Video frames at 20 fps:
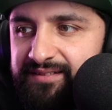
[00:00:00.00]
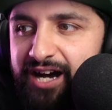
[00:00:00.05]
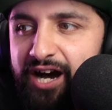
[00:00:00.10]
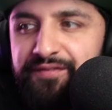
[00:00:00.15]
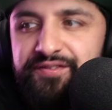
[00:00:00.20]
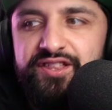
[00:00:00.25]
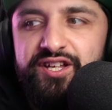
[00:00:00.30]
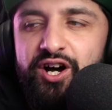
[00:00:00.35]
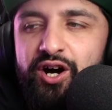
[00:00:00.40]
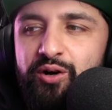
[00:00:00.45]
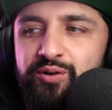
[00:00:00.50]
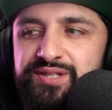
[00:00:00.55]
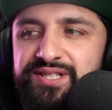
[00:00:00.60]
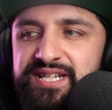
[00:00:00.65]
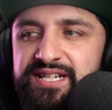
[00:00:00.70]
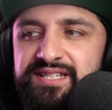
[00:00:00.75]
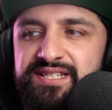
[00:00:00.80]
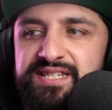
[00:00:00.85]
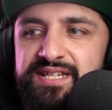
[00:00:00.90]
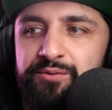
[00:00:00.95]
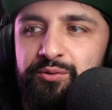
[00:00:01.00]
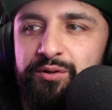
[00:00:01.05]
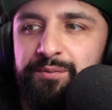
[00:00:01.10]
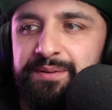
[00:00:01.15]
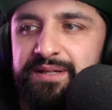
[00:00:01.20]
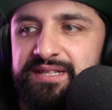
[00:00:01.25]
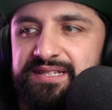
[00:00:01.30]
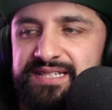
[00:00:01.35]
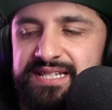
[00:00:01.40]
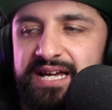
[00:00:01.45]
Of the whole 60 will be
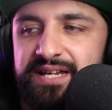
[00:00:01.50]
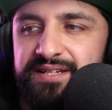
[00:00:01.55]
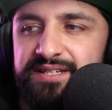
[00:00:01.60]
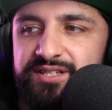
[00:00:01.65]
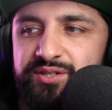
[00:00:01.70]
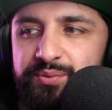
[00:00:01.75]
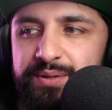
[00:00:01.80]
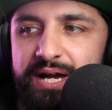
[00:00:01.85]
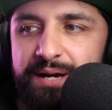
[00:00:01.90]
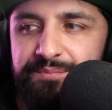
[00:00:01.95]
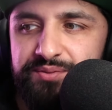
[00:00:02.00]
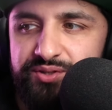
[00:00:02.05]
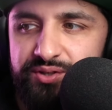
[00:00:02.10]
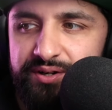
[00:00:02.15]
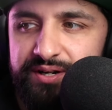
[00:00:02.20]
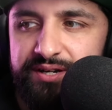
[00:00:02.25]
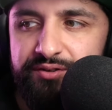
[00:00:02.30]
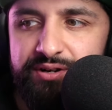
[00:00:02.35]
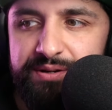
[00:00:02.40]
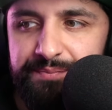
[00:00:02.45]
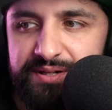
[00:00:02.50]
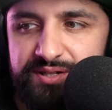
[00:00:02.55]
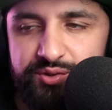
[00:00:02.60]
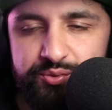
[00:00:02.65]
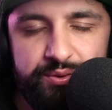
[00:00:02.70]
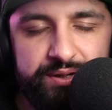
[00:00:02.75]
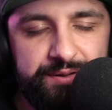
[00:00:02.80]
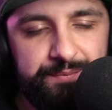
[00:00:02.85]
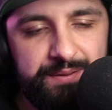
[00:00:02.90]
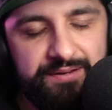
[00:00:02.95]
the standard tweet. I'm sorry, Greenberg's
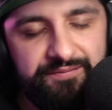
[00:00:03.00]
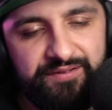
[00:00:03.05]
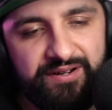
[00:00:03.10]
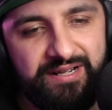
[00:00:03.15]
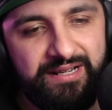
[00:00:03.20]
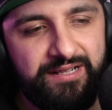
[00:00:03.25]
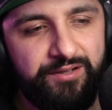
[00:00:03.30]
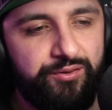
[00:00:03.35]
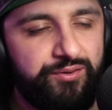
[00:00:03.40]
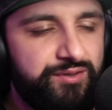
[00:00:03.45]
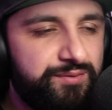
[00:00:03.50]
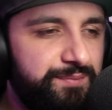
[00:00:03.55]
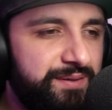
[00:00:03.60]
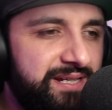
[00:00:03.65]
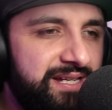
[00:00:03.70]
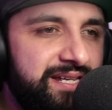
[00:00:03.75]
word mean very little to me.